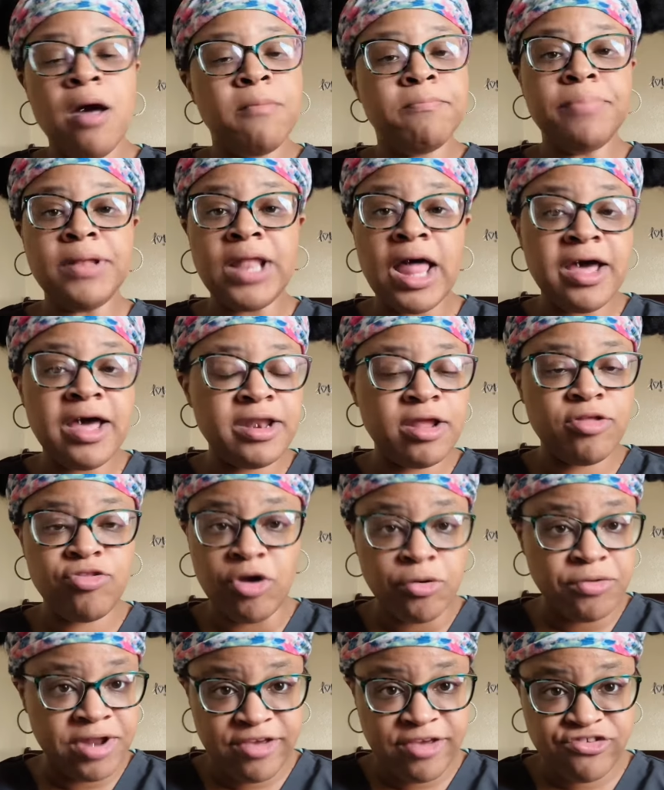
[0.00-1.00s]
blood
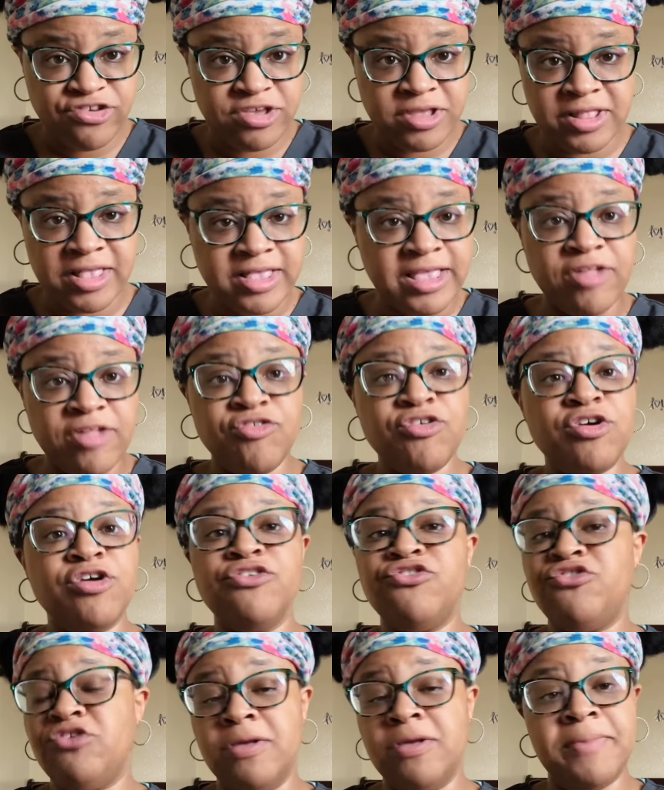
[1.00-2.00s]
donation
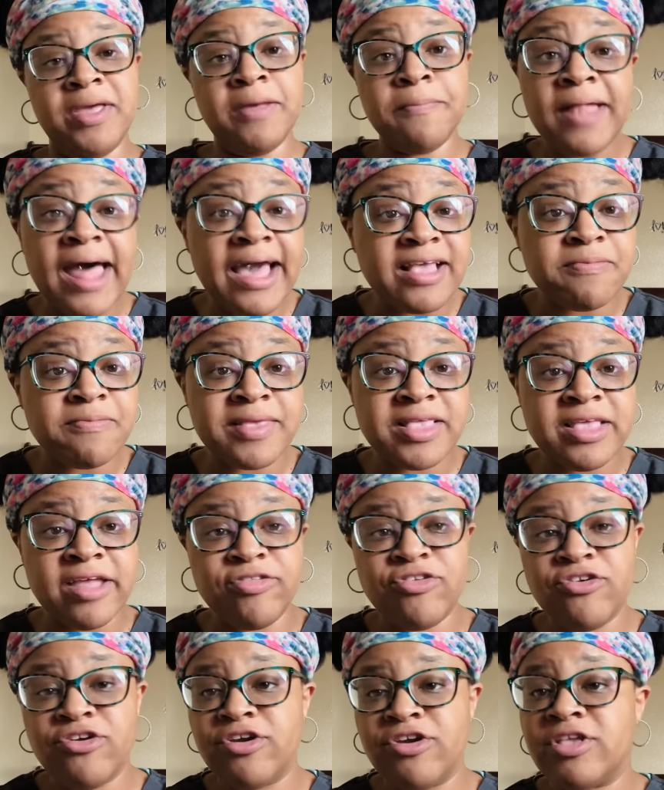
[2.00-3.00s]
centers, you can be in plasma
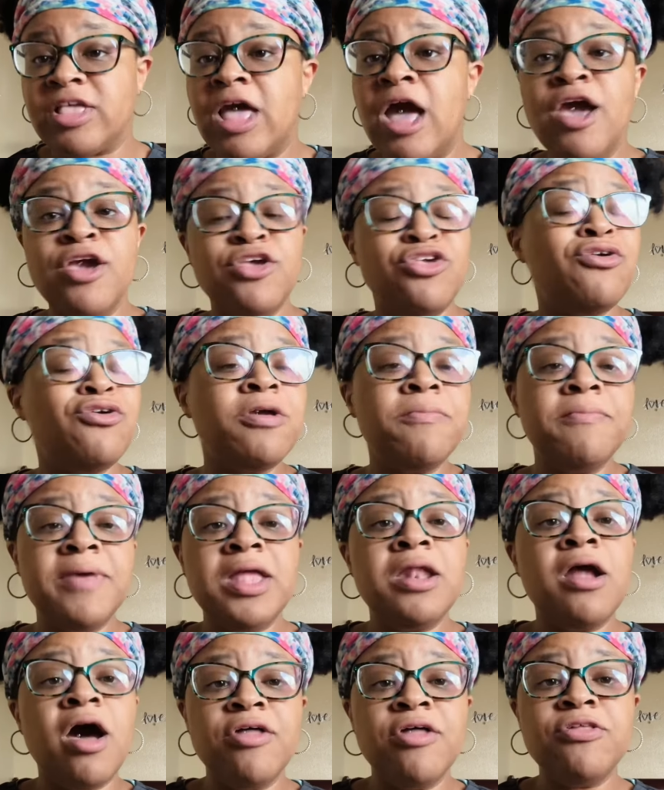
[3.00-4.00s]
centers, you can be in
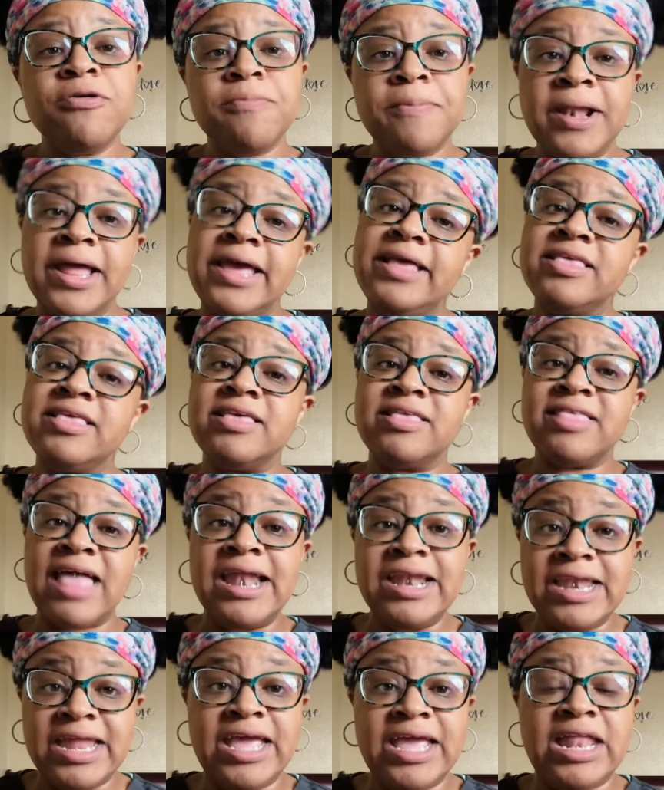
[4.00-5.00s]
other places that
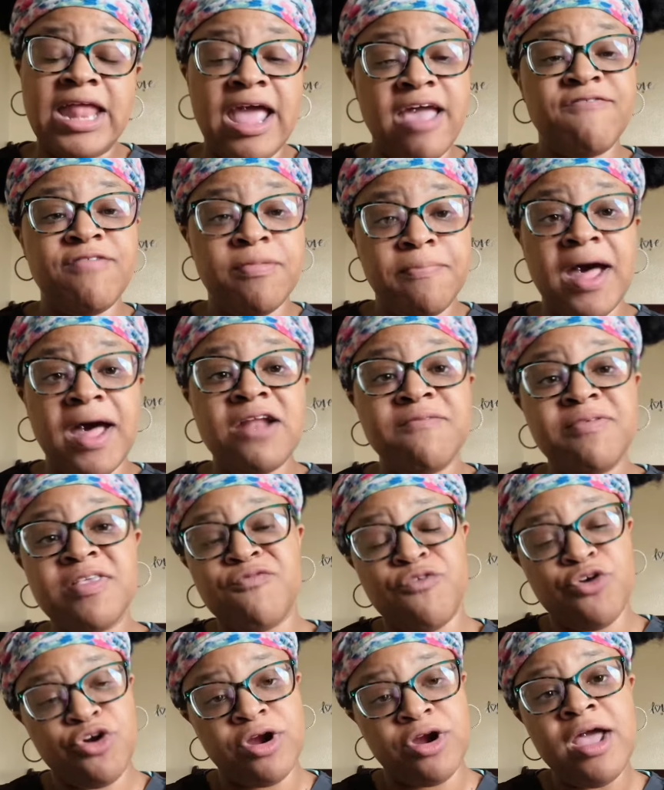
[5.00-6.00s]
need a phlebotomist
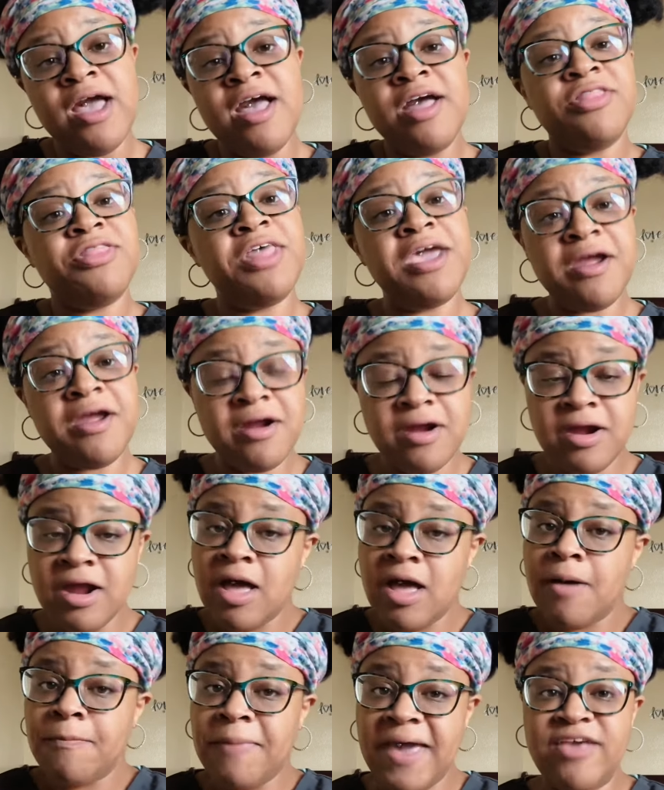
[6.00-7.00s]
for their
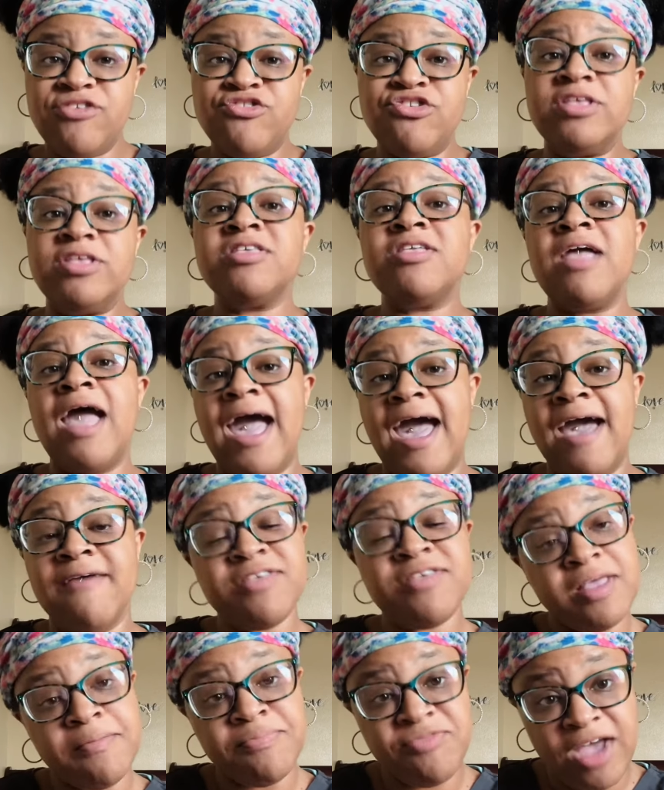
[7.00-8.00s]
patients to have
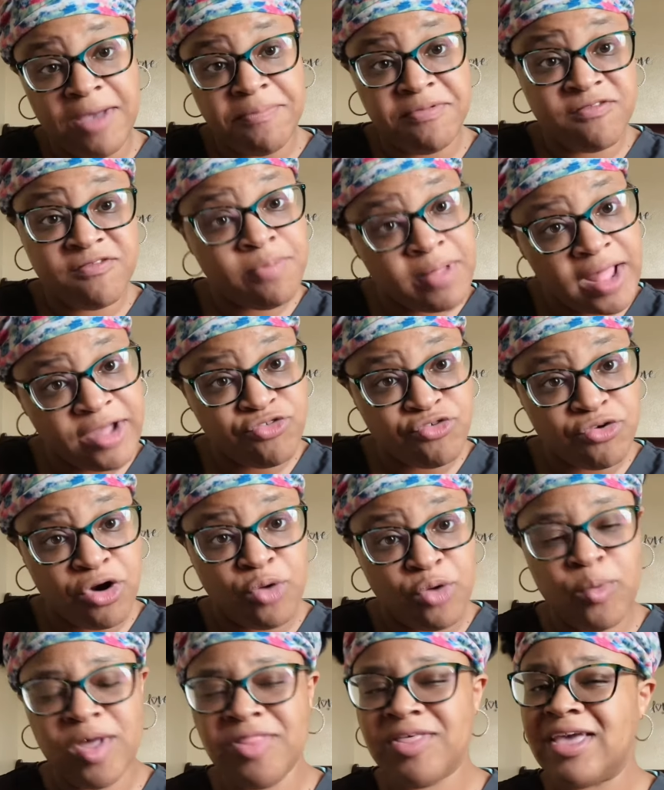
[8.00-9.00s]
some type of blood drawn,
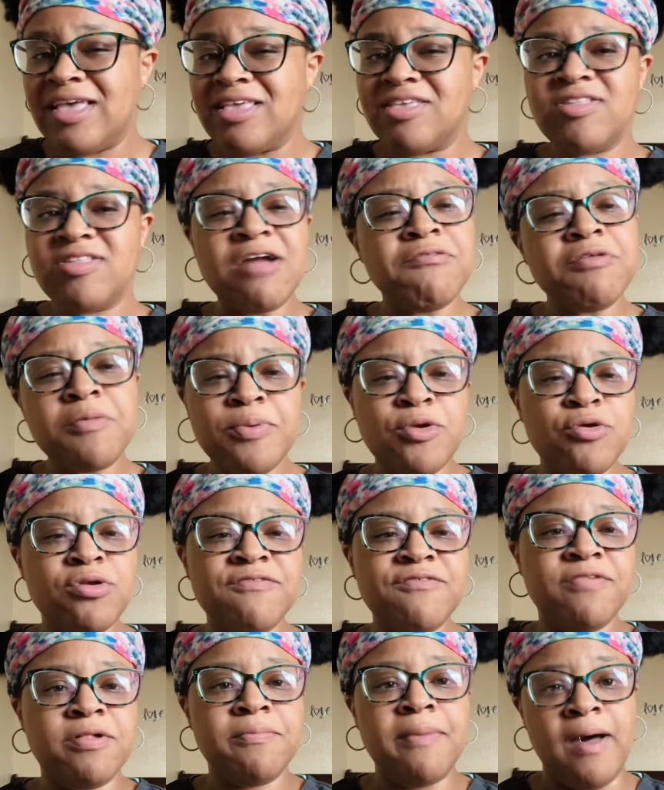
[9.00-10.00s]
whether it's therapeutic
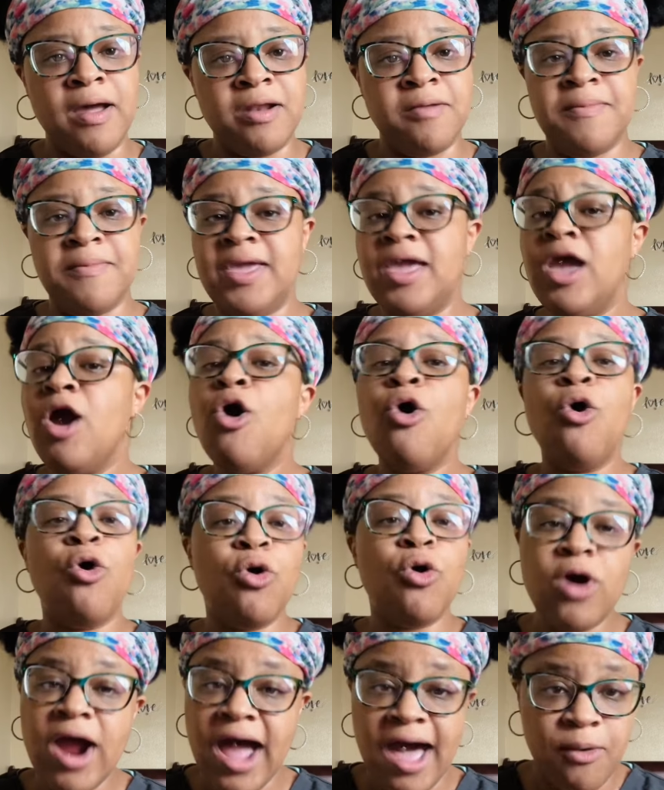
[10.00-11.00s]
phlebotomy
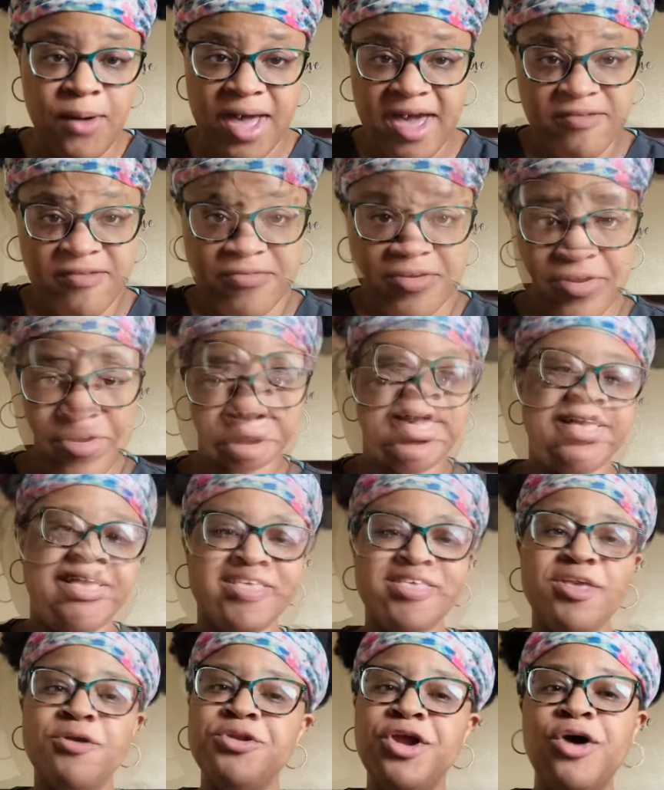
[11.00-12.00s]
or however. Okay,
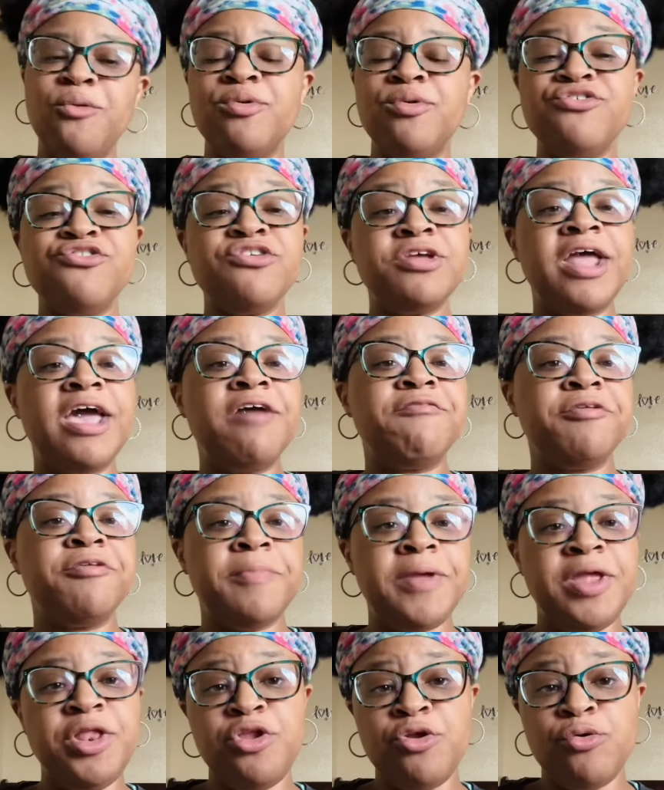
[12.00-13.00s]
so no one should ever
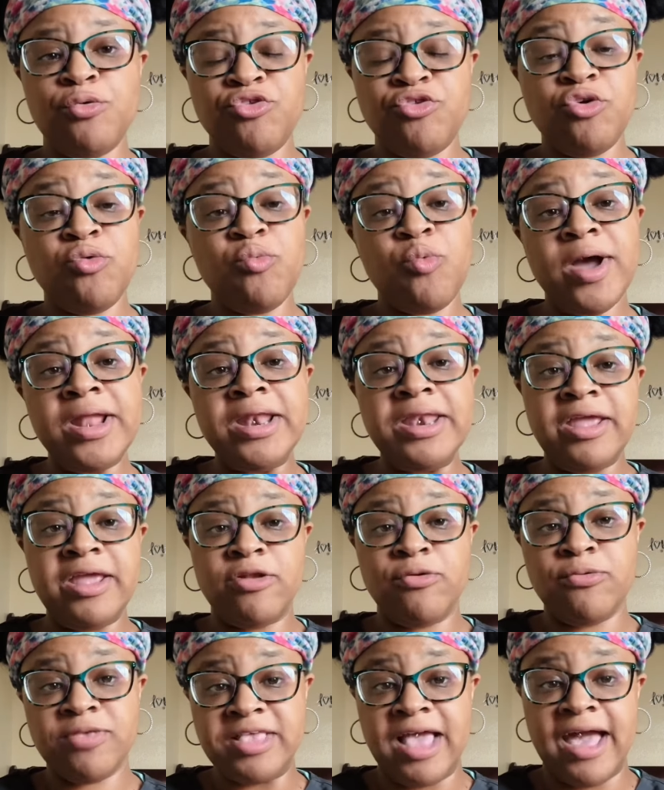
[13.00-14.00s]
be new to what
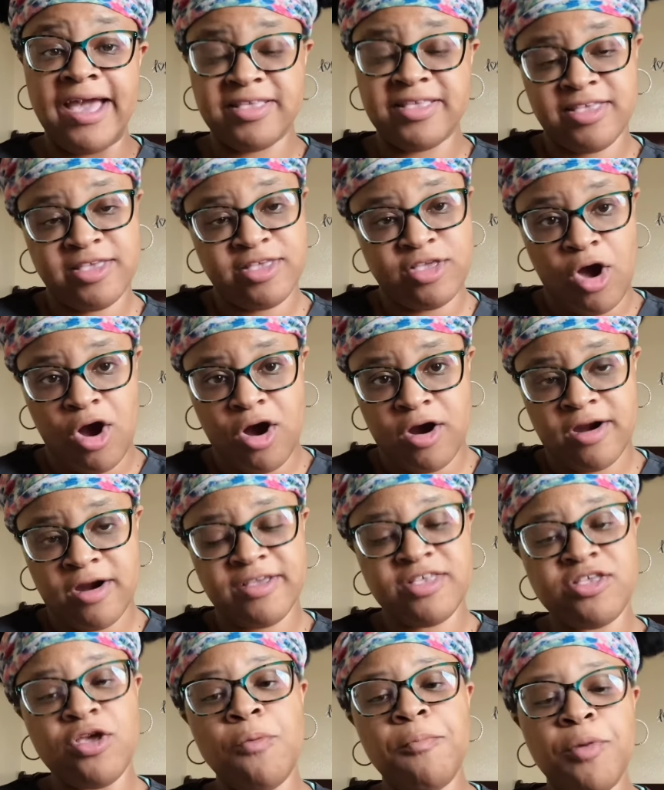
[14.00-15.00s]
needle sizes are.
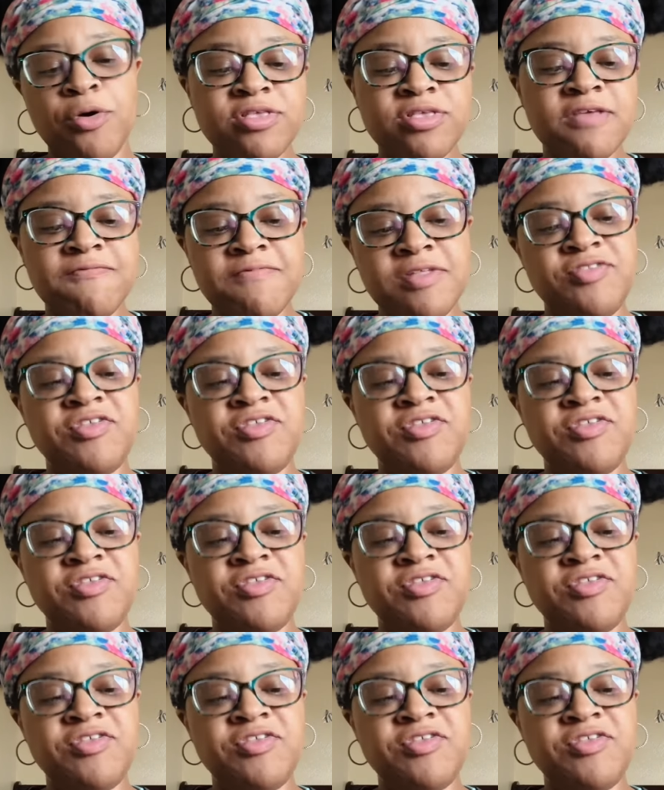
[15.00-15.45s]
So most of the